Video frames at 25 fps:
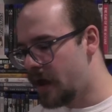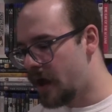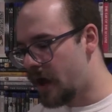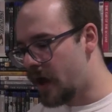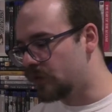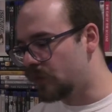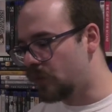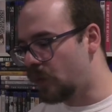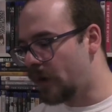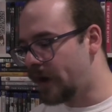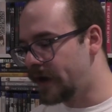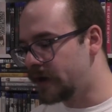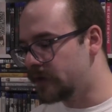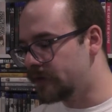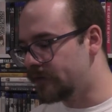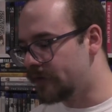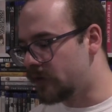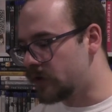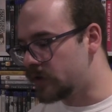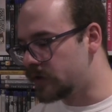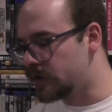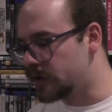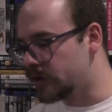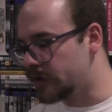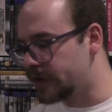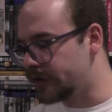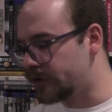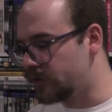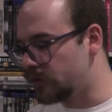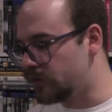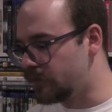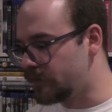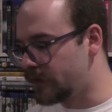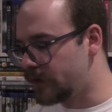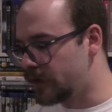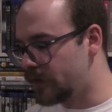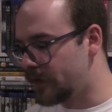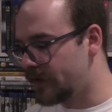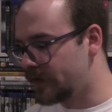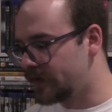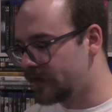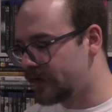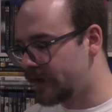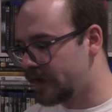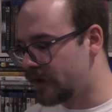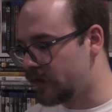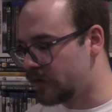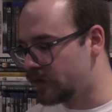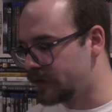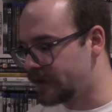The Weight of Honor, a new video
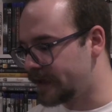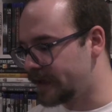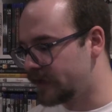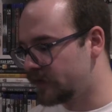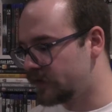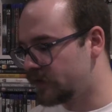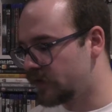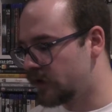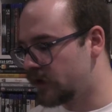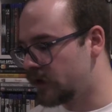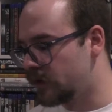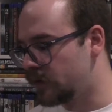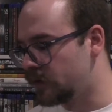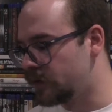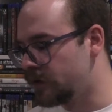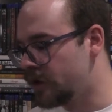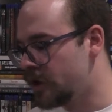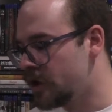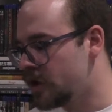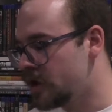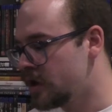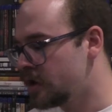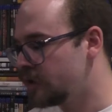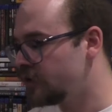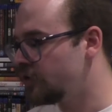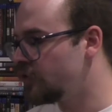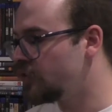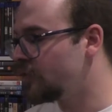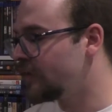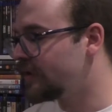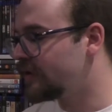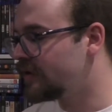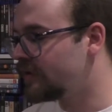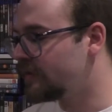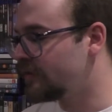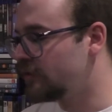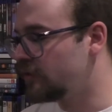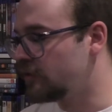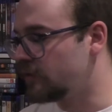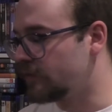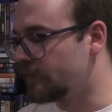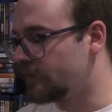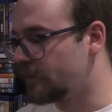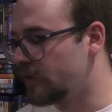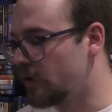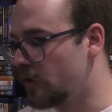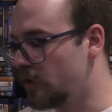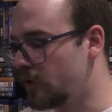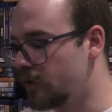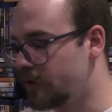essay on Exiled. New interview
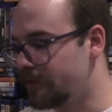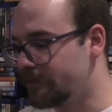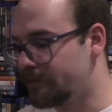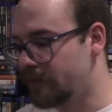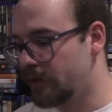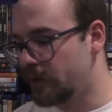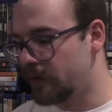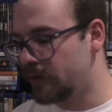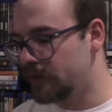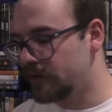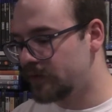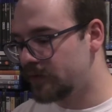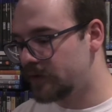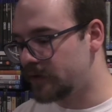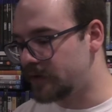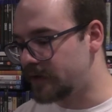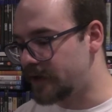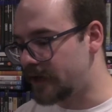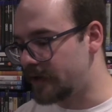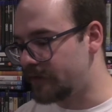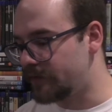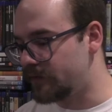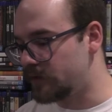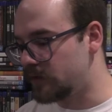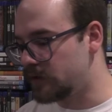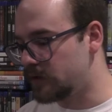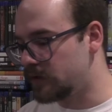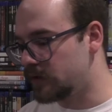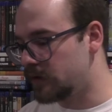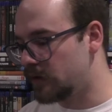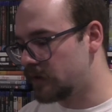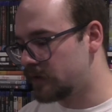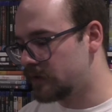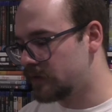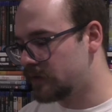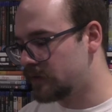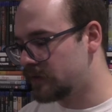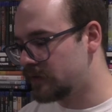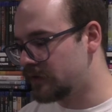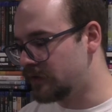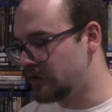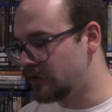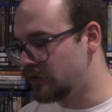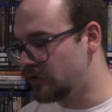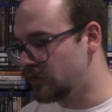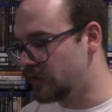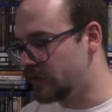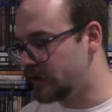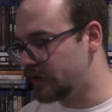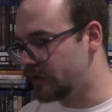of co-composer David Klotz.
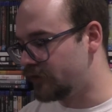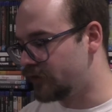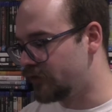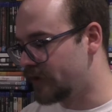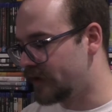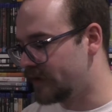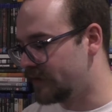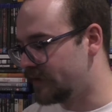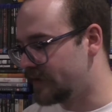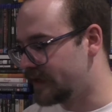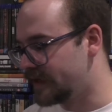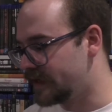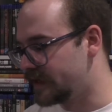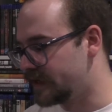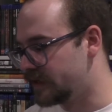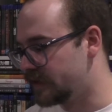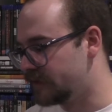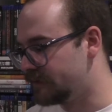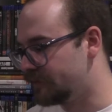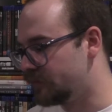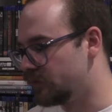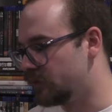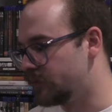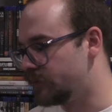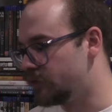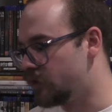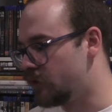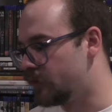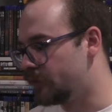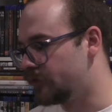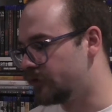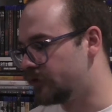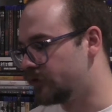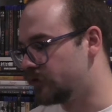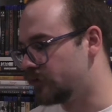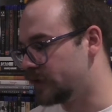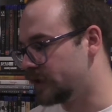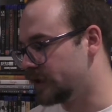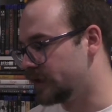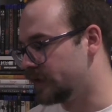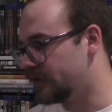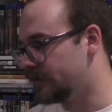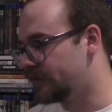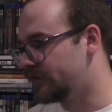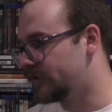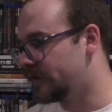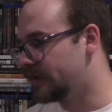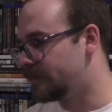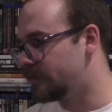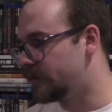Newly translated and improved optional
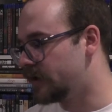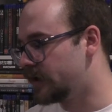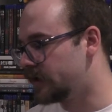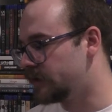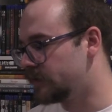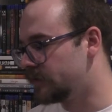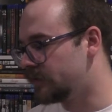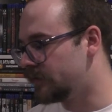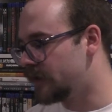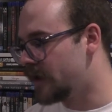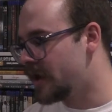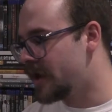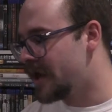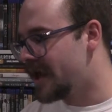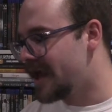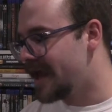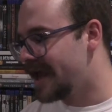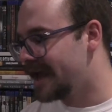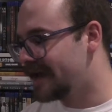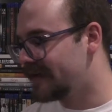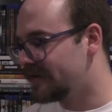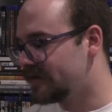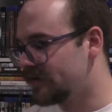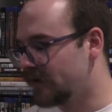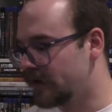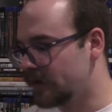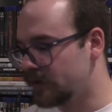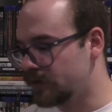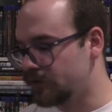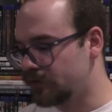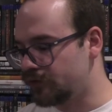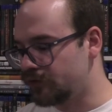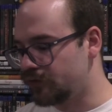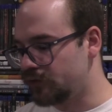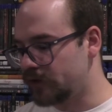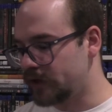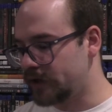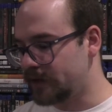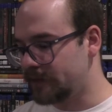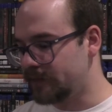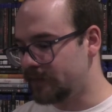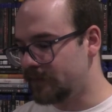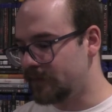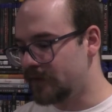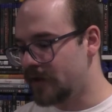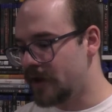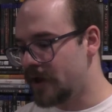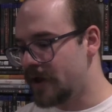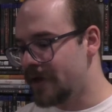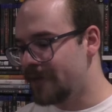English subtitles. Exiled
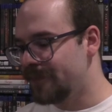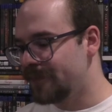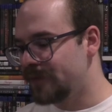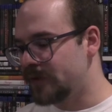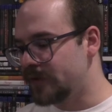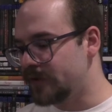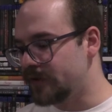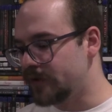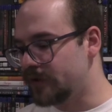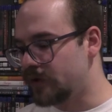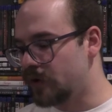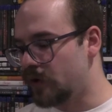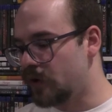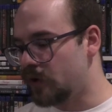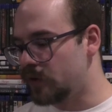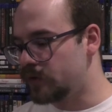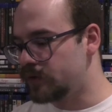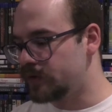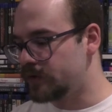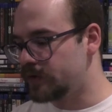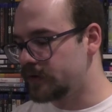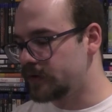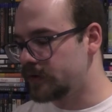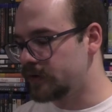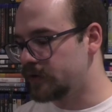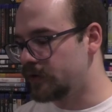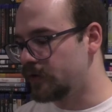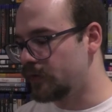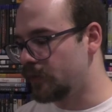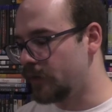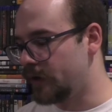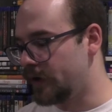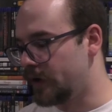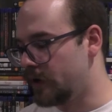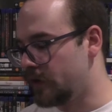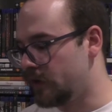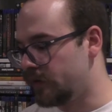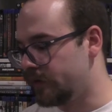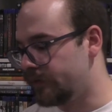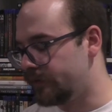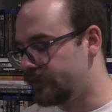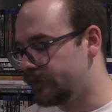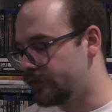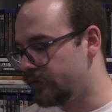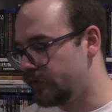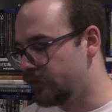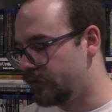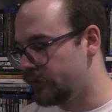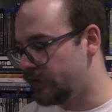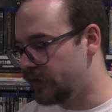Dreams. The Cult Career of
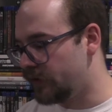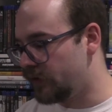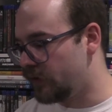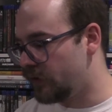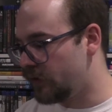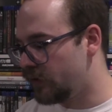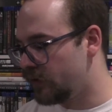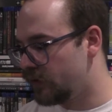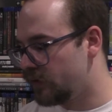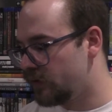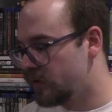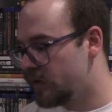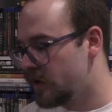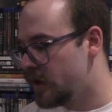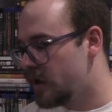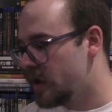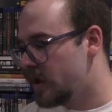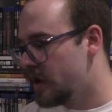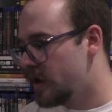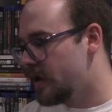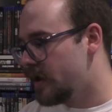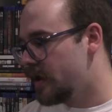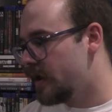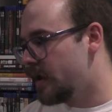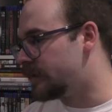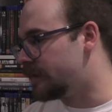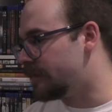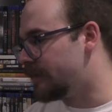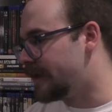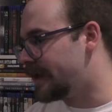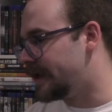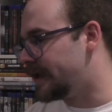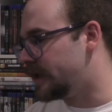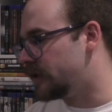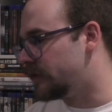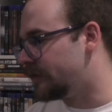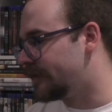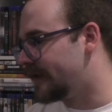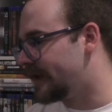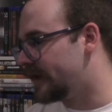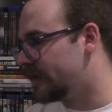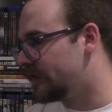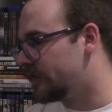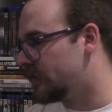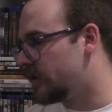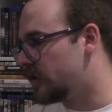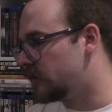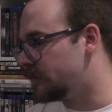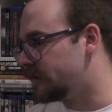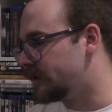Josie Ho, The Making of
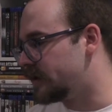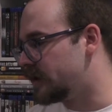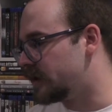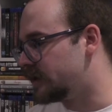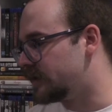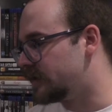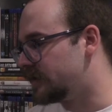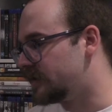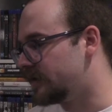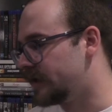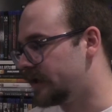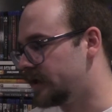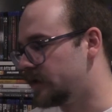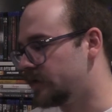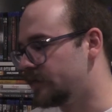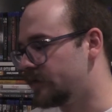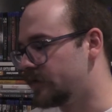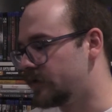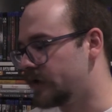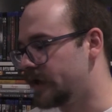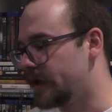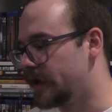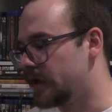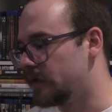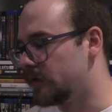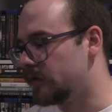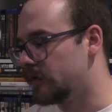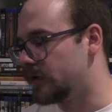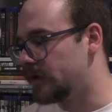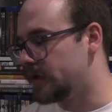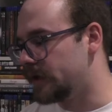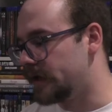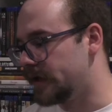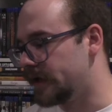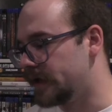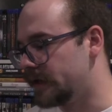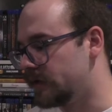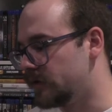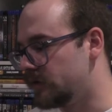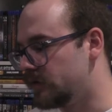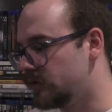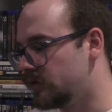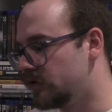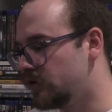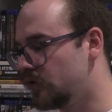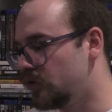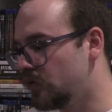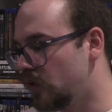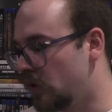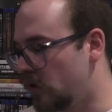Exiled, Behind the Scenes Photo Gallery, and
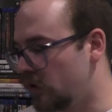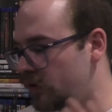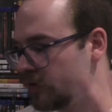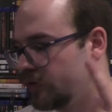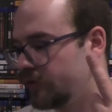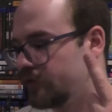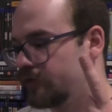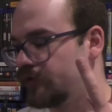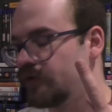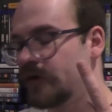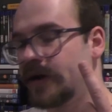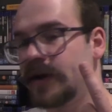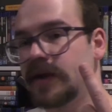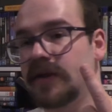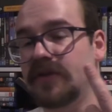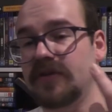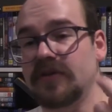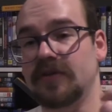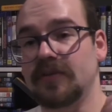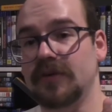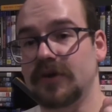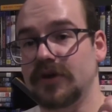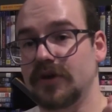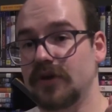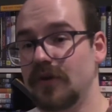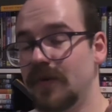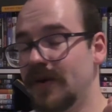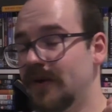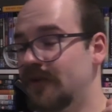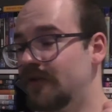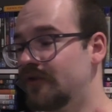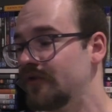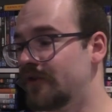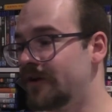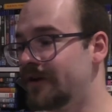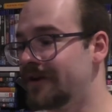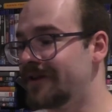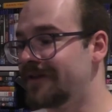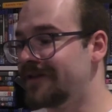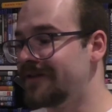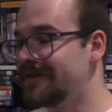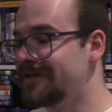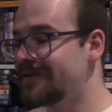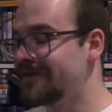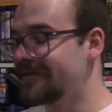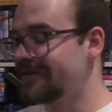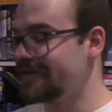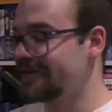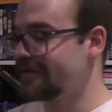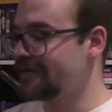two Hong Kong trailers and one US trailer.
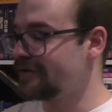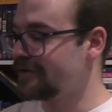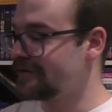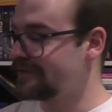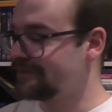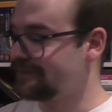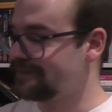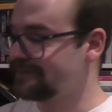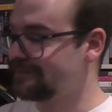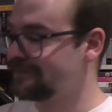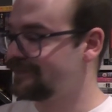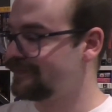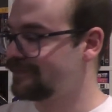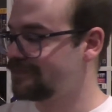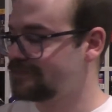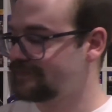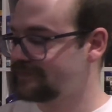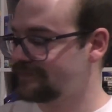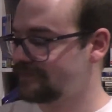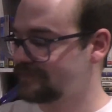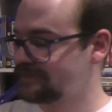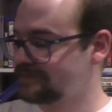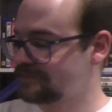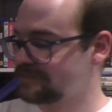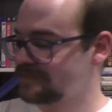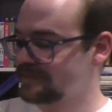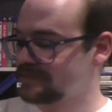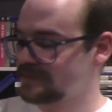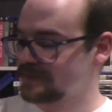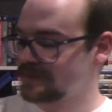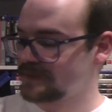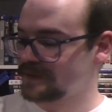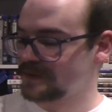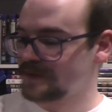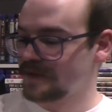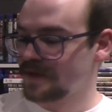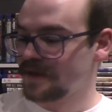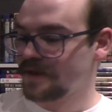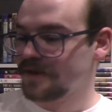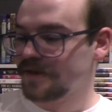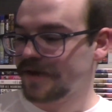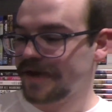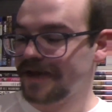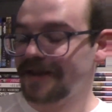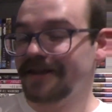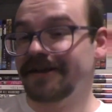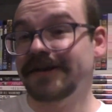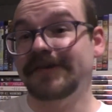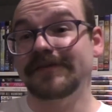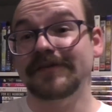So,
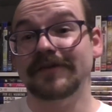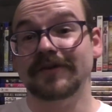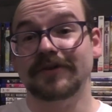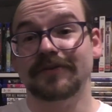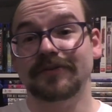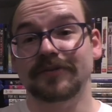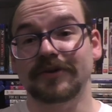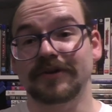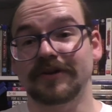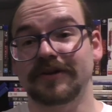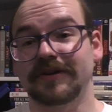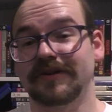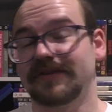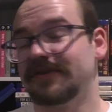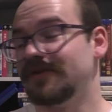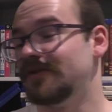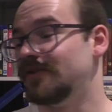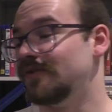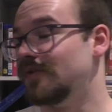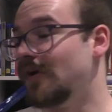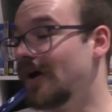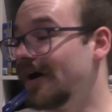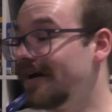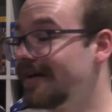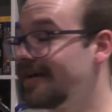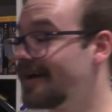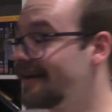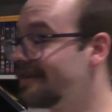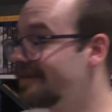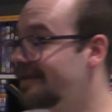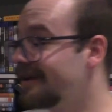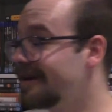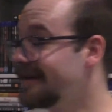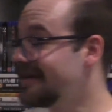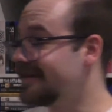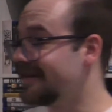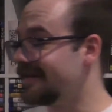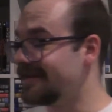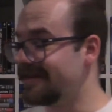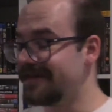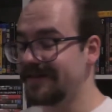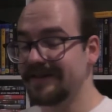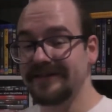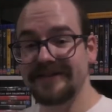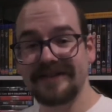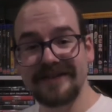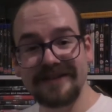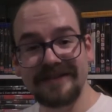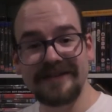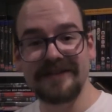and the artwork's pretty nice too. I like this
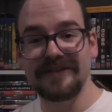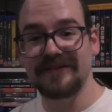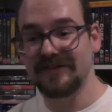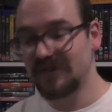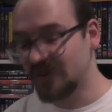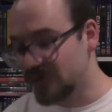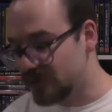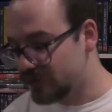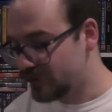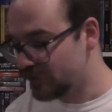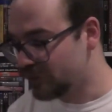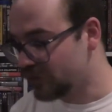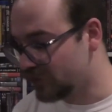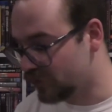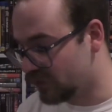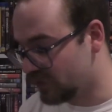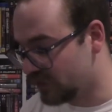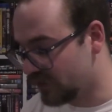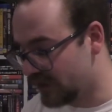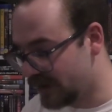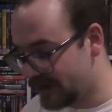shit. This is cool.